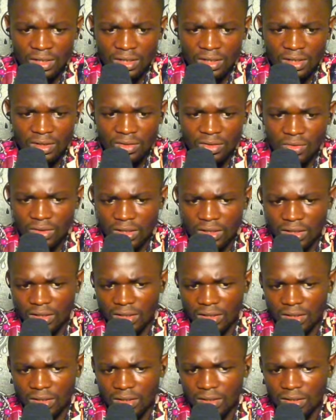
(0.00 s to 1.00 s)
okay,
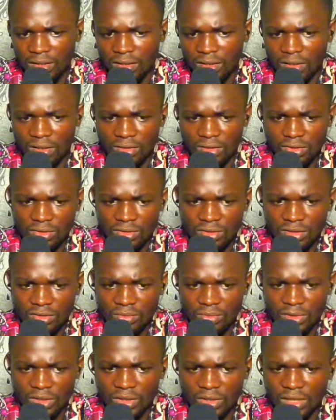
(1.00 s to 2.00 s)
I thought I would
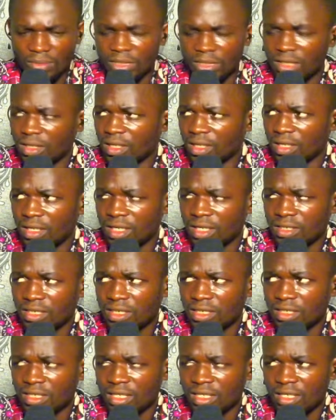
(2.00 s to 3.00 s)
be grabbing here. Yes, I
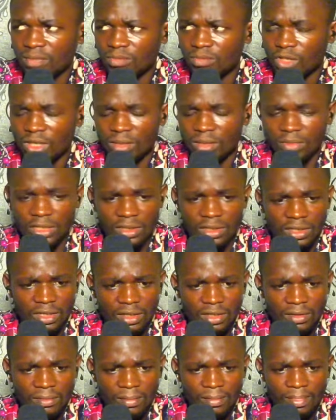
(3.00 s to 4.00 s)
think I'm grabbing there.
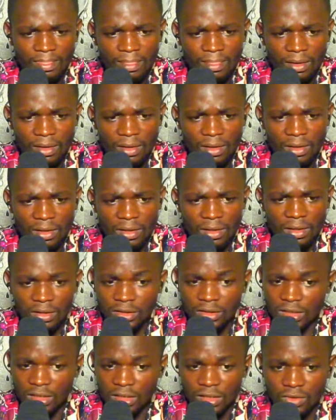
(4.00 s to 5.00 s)
I
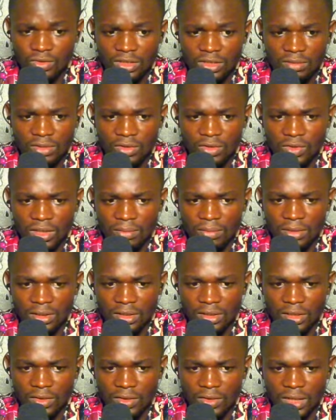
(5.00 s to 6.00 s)
think I'll still be grabbing
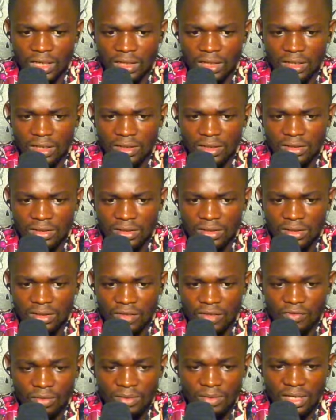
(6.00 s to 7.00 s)
there regardless.
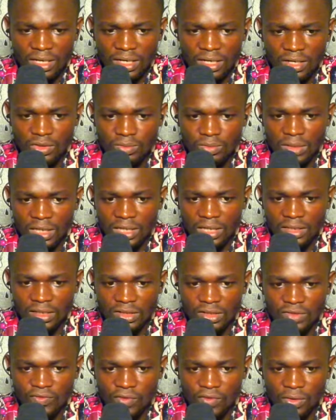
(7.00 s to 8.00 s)
If opponent allows me land
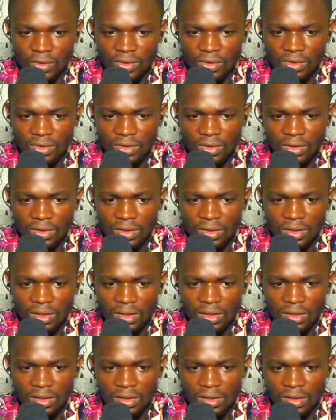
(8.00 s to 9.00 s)
this fork,
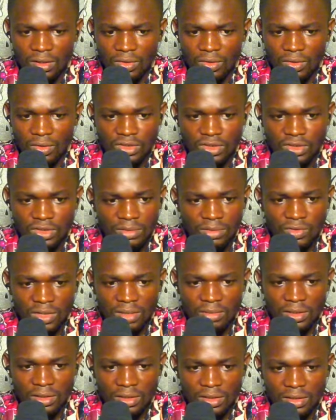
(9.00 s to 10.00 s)
I'll still be
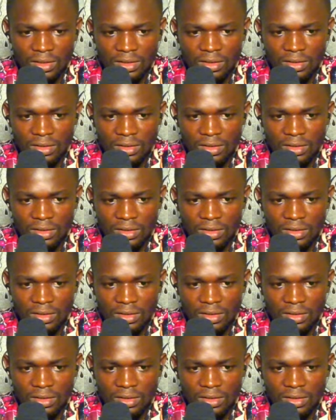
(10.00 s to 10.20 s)
grabbing here.